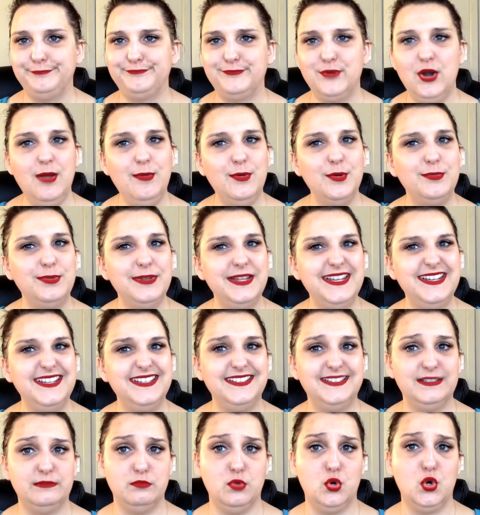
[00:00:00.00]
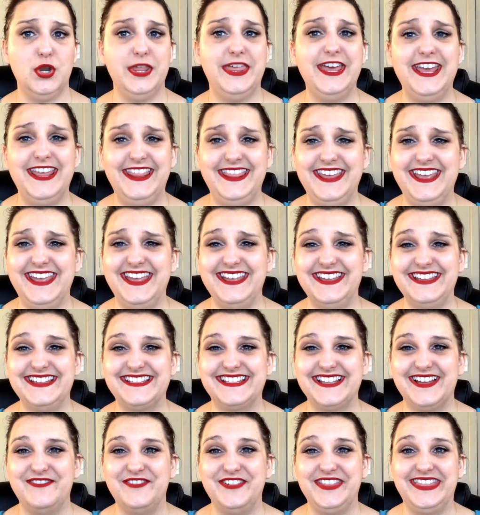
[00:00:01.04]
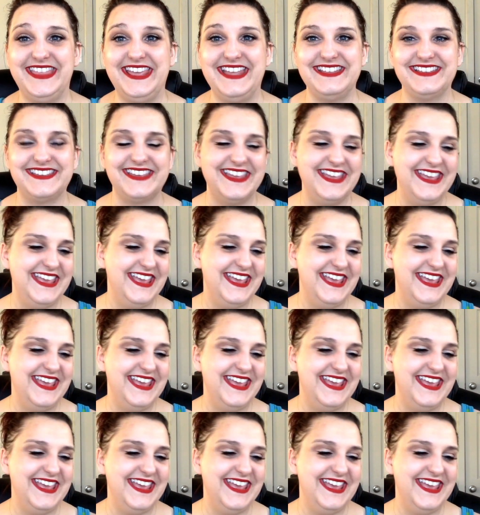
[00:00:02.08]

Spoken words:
probably more than this, I would think.